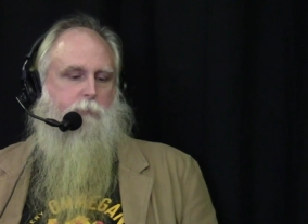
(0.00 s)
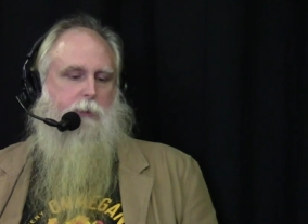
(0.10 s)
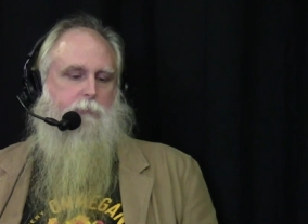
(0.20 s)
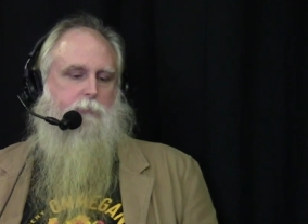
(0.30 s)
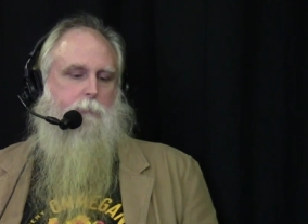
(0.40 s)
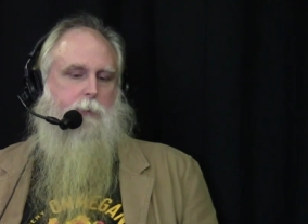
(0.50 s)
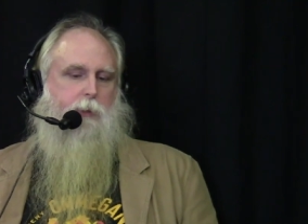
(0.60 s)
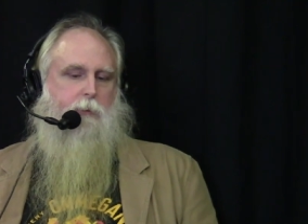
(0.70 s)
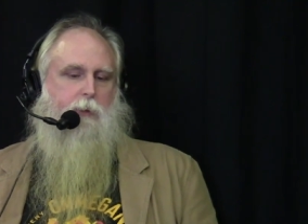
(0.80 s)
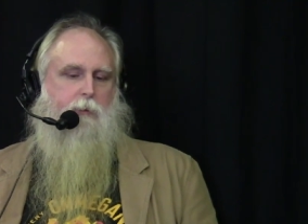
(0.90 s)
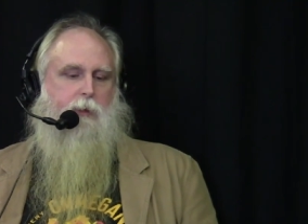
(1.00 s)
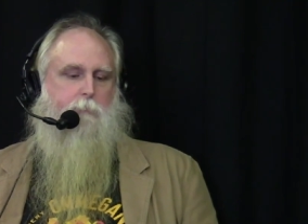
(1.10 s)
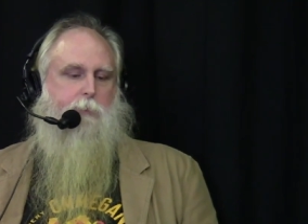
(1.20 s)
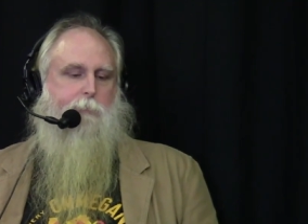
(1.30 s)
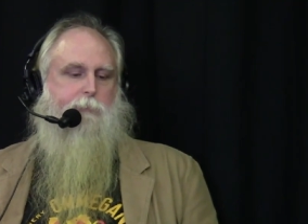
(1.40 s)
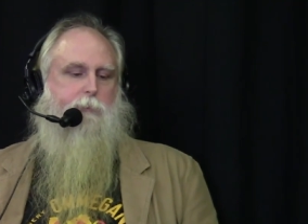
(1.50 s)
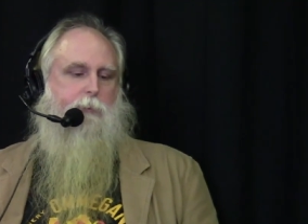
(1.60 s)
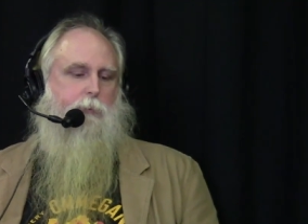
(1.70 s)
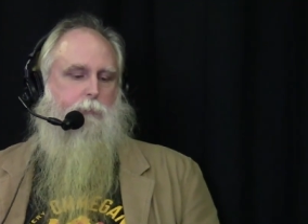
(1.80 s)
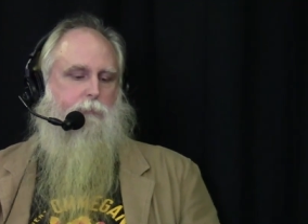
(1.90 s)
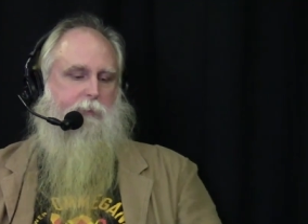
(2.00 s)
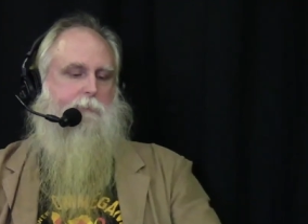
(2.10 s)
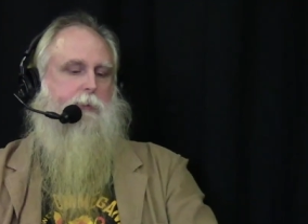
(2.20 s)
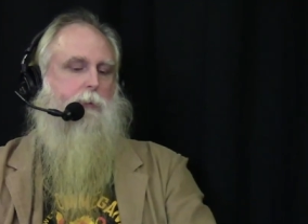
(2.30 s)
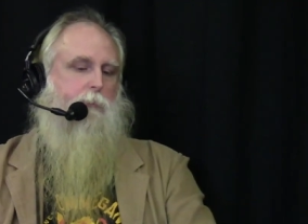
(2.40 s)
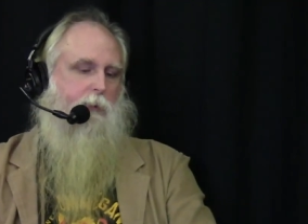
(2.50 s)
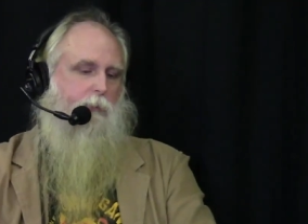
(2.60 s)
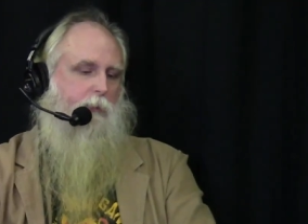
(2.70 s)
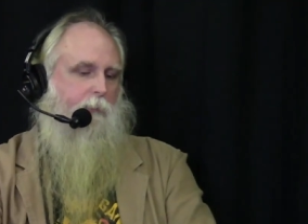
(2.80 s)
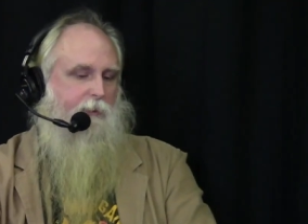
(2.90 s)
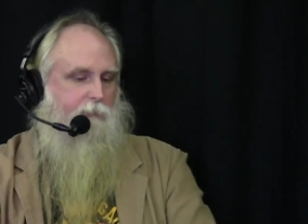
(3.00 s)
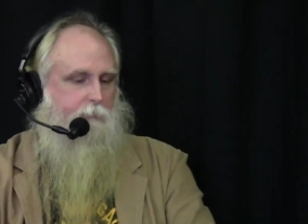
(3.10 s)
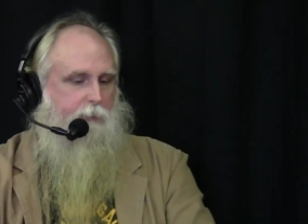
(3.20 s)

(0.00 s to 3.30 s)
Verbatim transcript: you can still buy on the internet and people still use, even though they're garbage.